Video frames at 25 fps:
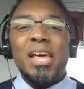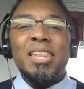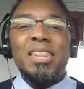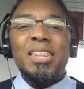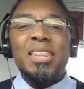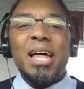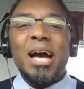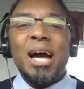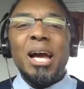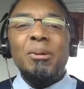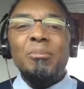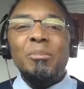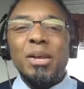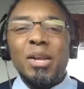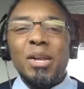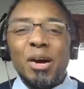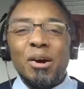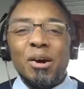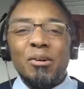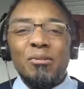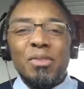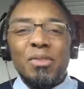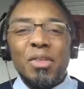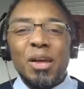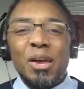the
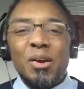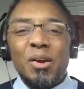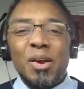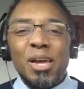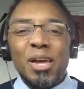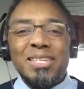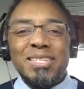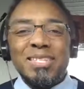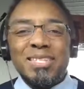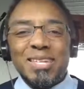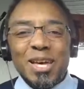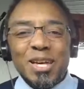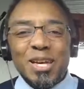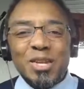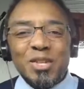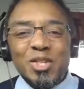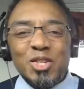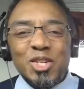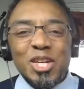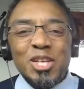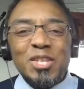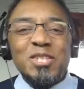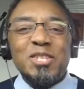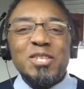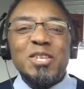alignment of their
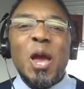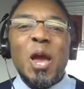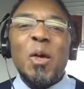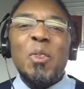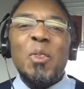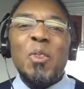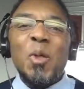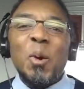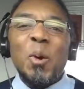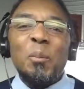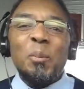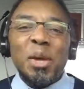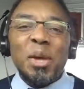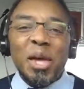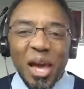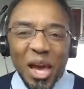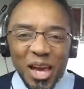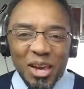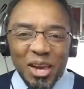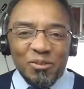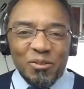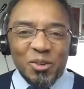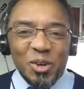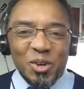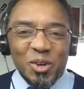intentions and their
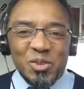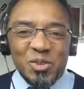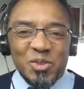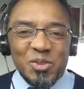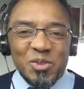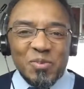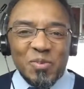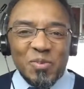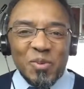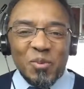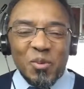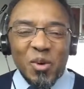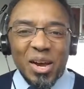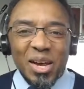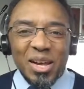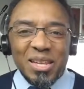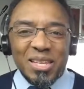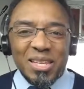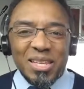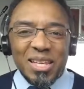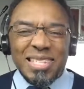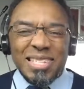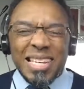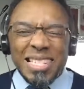behaviors right?